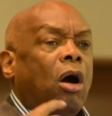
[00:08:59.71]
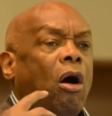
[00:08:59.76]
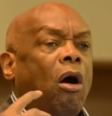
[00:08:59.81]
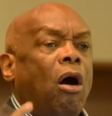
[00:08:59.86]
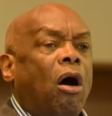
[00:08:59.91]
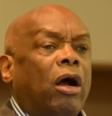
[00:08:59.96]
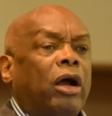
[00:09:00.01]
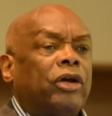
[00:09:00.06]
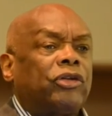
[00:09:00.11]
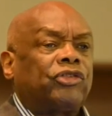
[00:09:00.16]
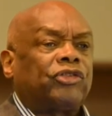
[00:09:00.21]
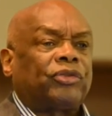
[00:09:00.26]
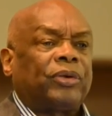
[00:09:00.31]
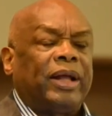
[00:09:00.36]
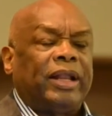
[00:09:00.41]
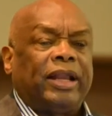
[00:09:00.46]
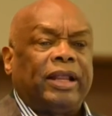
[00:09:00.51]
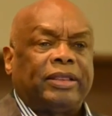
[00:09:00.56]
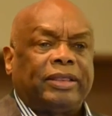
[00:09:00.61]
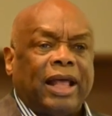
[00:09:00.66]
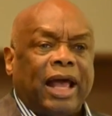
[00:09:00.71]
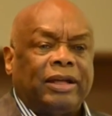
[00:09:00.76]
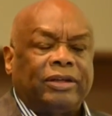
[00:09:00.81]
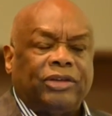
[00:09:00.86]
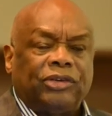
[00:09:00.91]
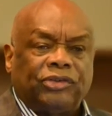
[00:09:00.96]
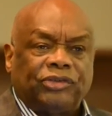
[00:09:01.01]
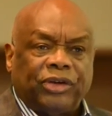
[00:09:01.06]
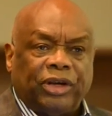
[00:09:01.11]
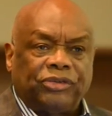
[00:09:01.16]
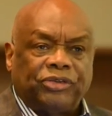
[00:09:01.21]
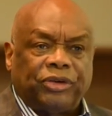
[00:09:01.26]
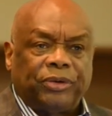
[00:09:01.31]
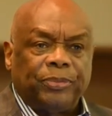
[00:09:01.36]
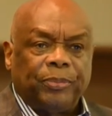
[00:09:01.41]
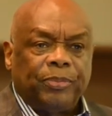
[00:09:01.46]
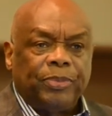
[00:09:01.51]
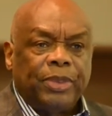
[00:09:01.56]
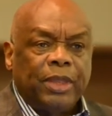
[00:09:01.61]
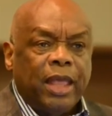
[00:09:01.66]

orchestrated that decision.